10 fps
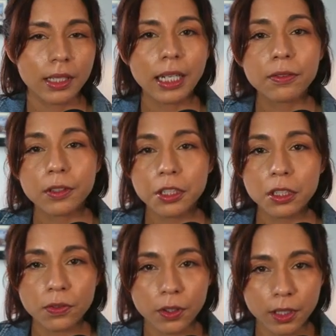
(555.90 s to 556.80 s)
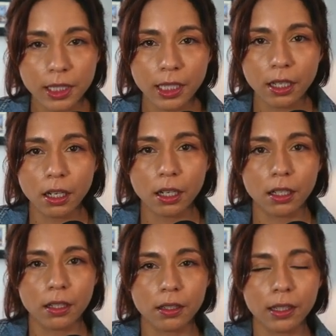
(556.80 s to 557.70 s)
Now, if we're just focusing
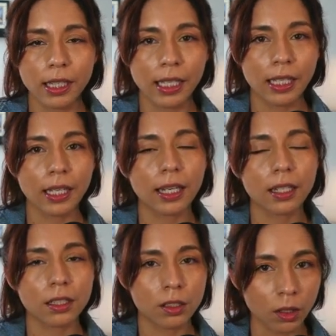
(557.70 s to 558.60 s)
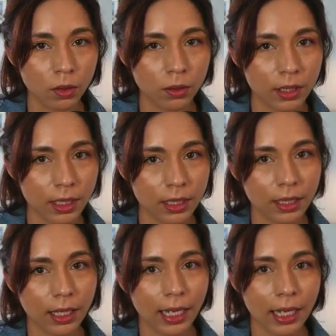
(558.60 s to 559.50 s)
on the adult
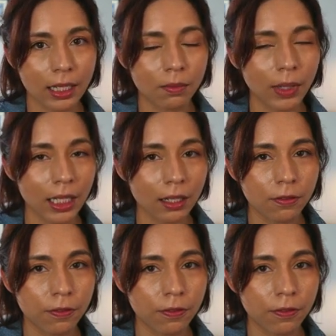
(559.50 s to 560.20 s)
animated